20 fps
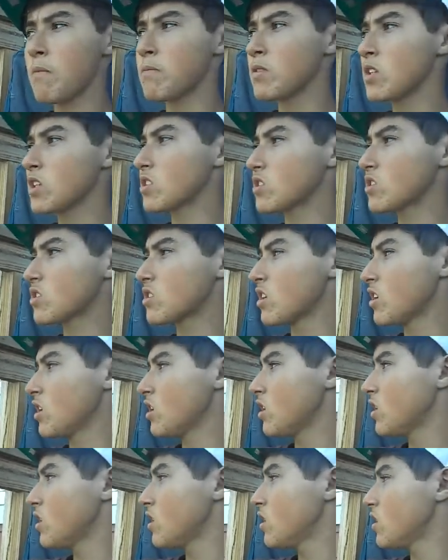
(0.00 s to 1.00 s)
I'm just
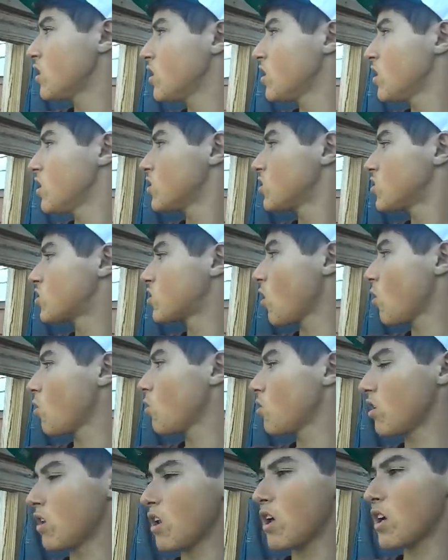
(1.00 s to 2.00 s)
so
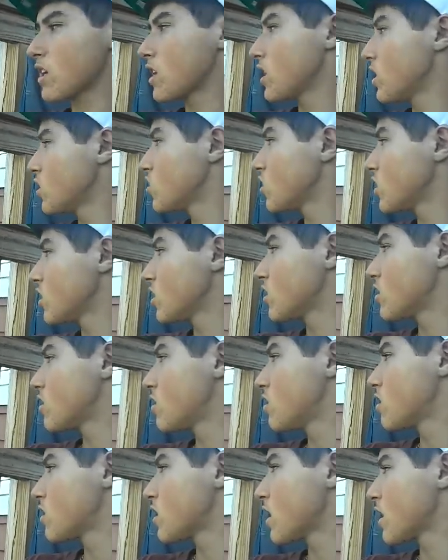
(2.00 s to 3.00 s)
lucky to
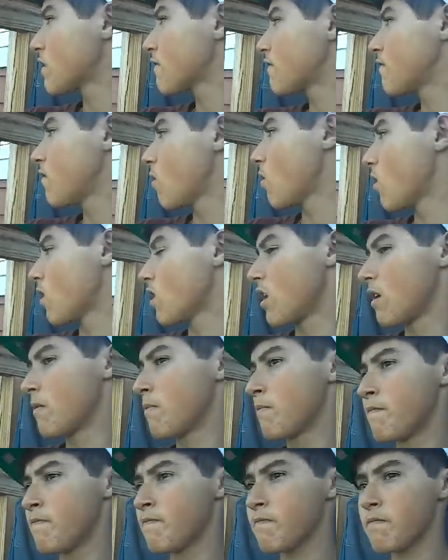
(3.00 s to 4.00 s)
thank for
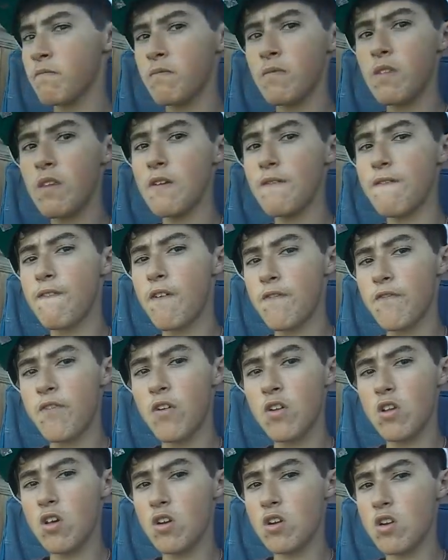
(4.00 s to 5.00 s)
um for
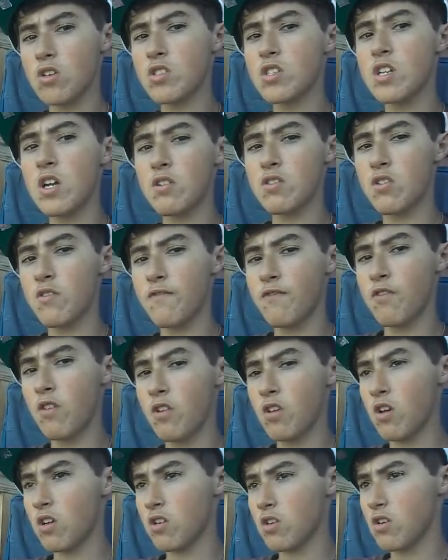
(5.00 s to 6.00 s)
Foot Locker. Shout out to
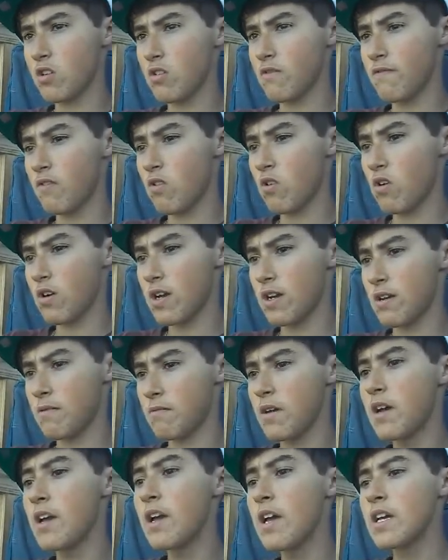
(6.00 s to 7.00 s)
Foot Locker for
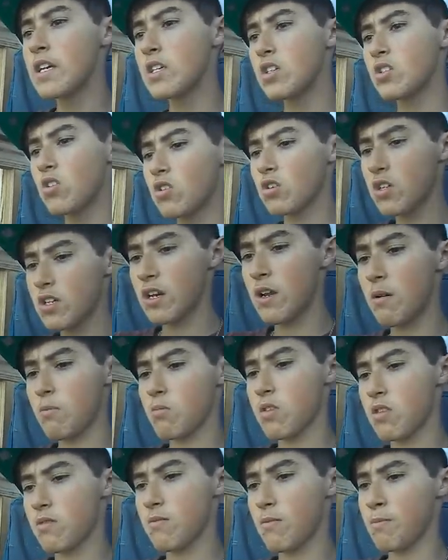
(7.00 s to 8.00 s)
um hooking
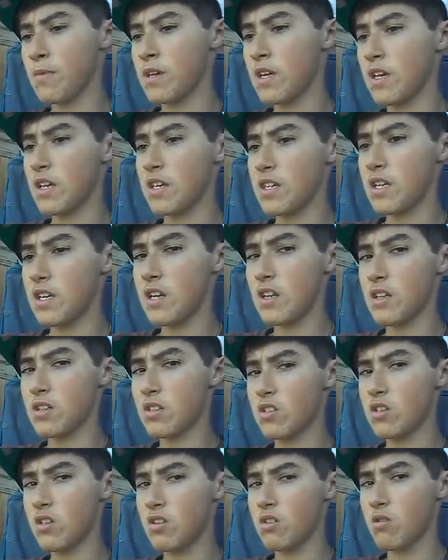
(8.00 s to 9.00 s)
up with me Adidas.
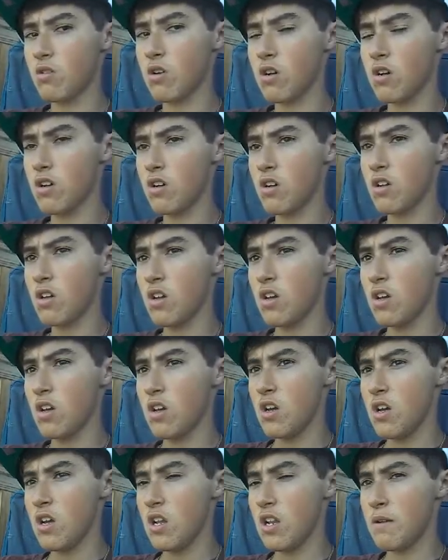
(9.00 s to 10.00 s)
So
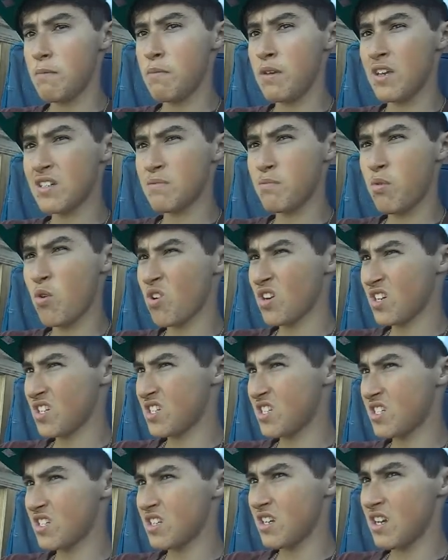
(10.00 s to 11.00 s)
like BS
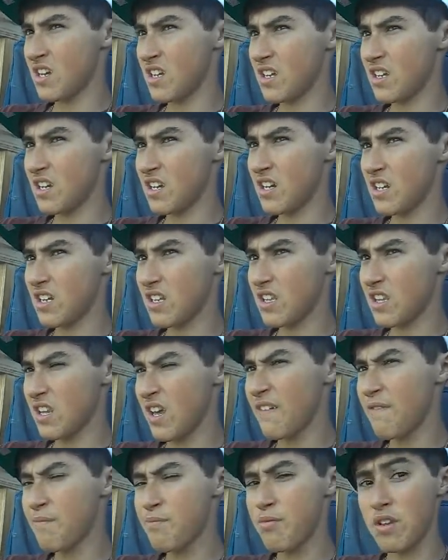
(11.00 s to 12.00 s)
Sports,
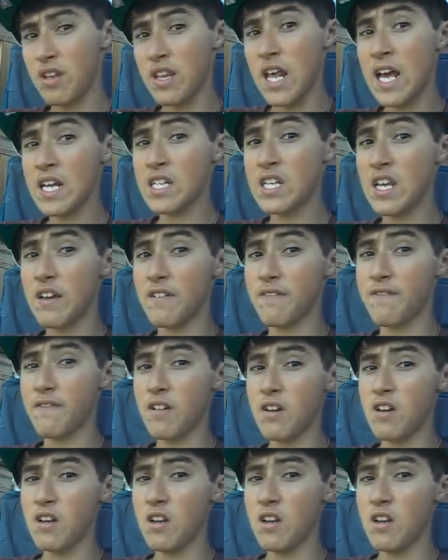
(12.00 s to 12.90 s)
they have they actually have